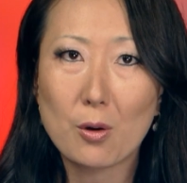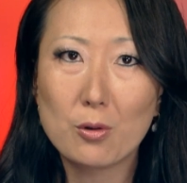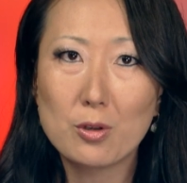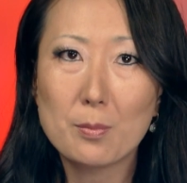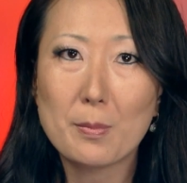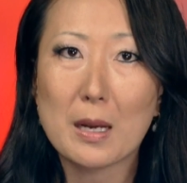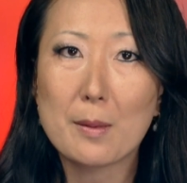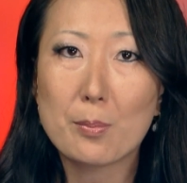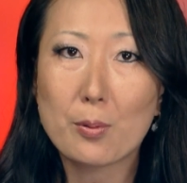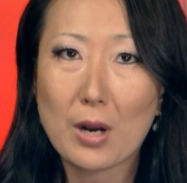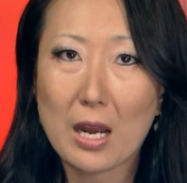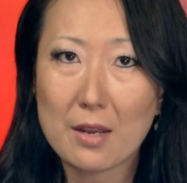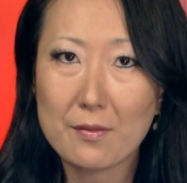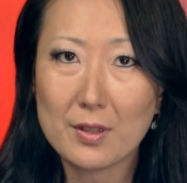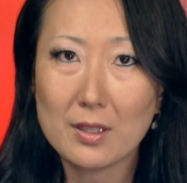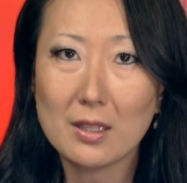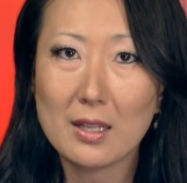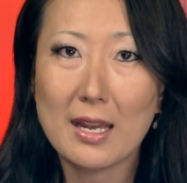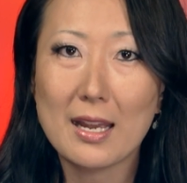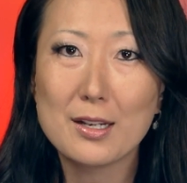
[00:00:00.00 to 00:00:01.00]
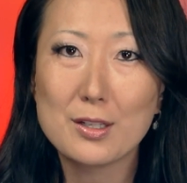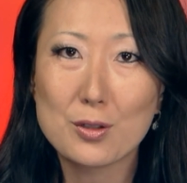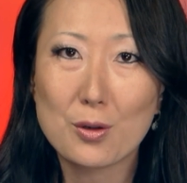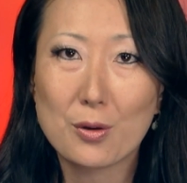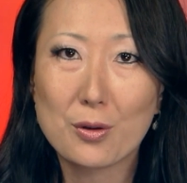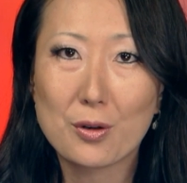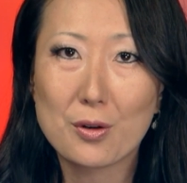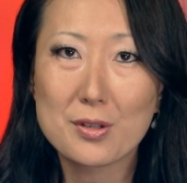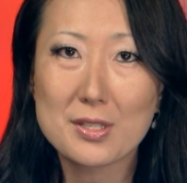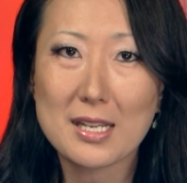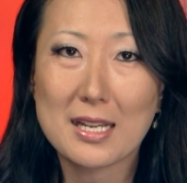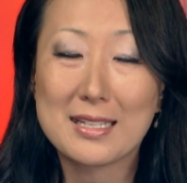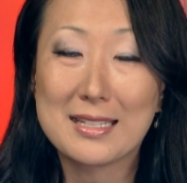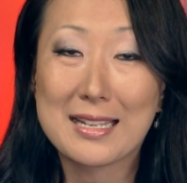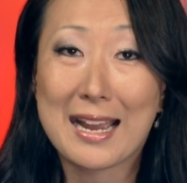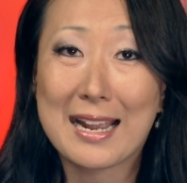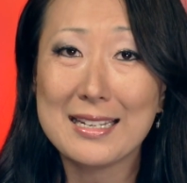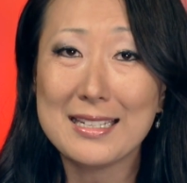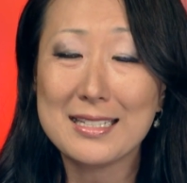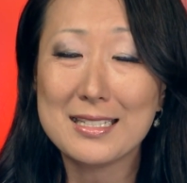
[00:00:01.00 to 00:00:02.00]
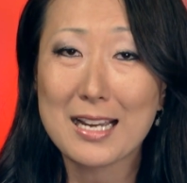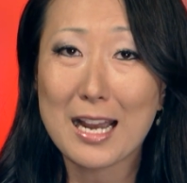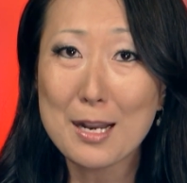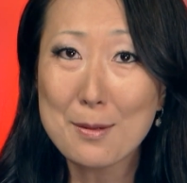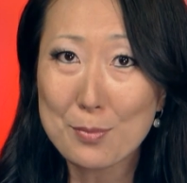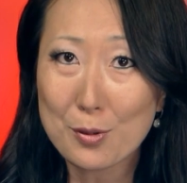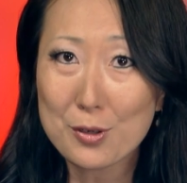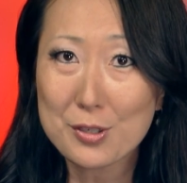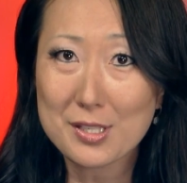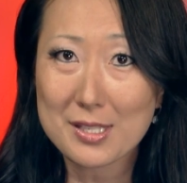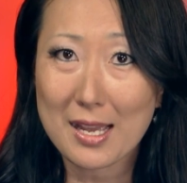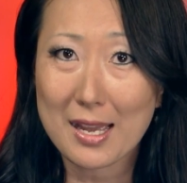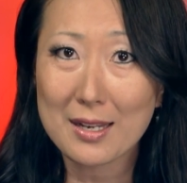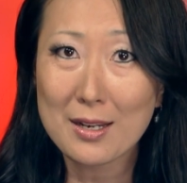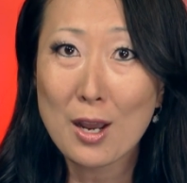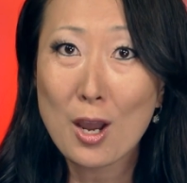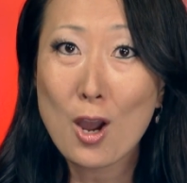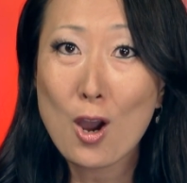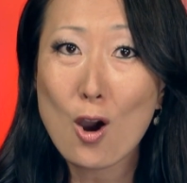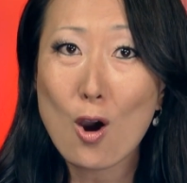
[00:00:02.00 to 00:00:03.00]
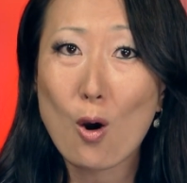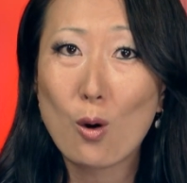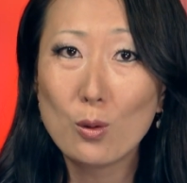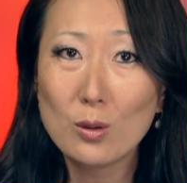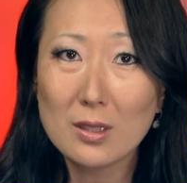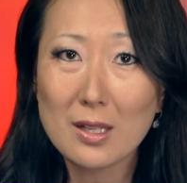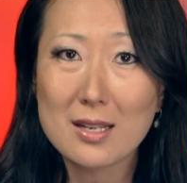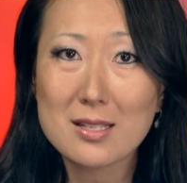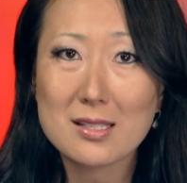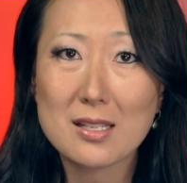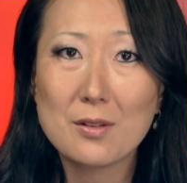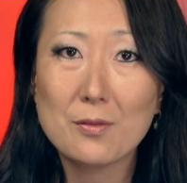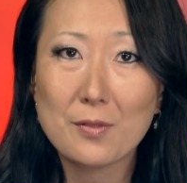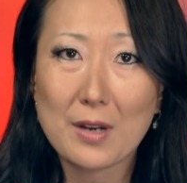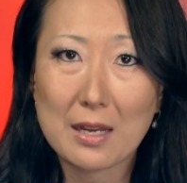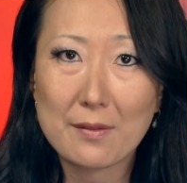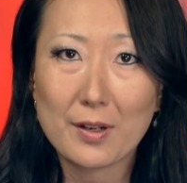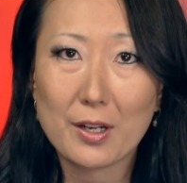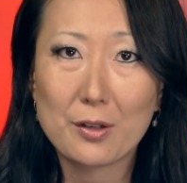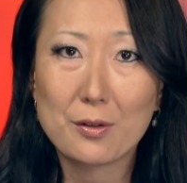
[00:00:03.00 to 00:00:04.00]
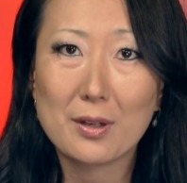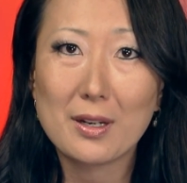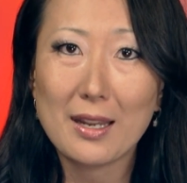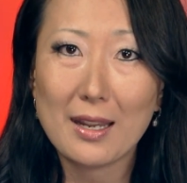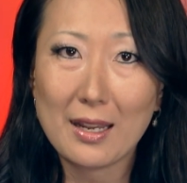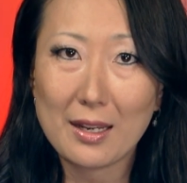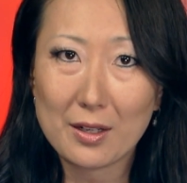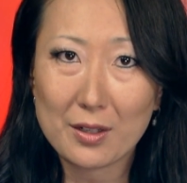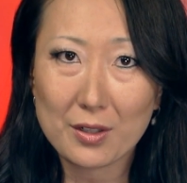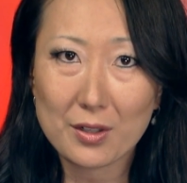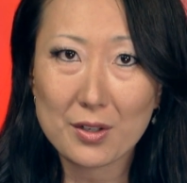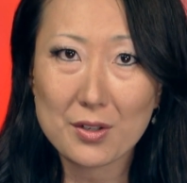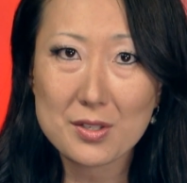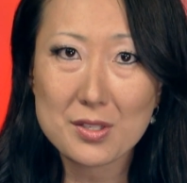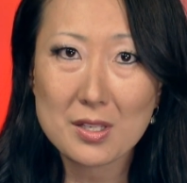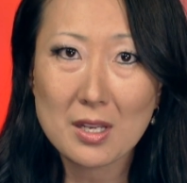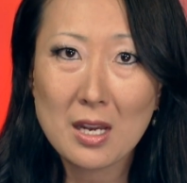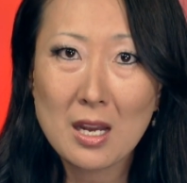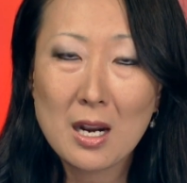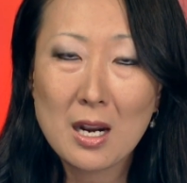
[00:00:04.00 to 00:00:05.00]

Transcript: owned by private landowners and 99% own less than 500 acres.